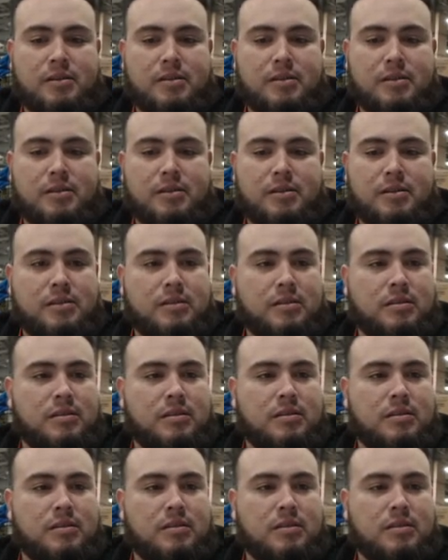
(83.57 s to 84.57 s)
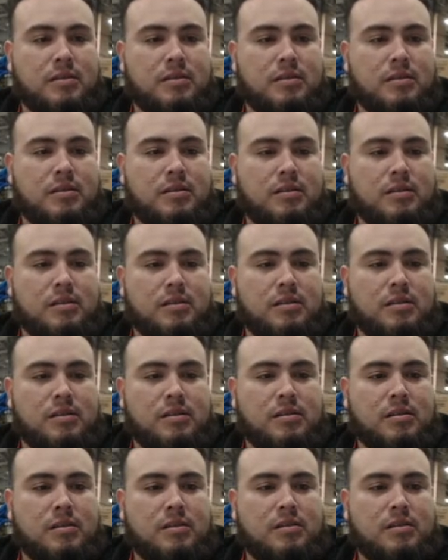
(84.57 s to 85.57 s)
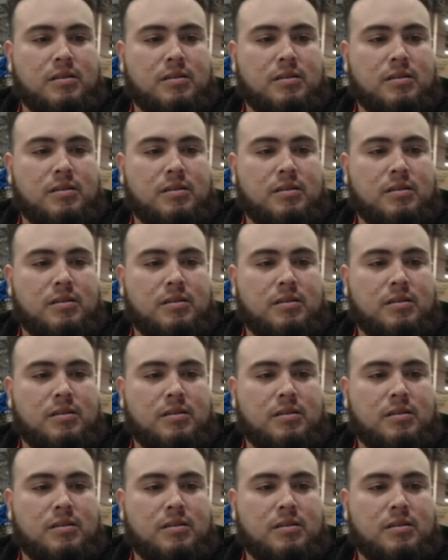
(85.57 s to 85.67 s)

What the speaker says: (silence)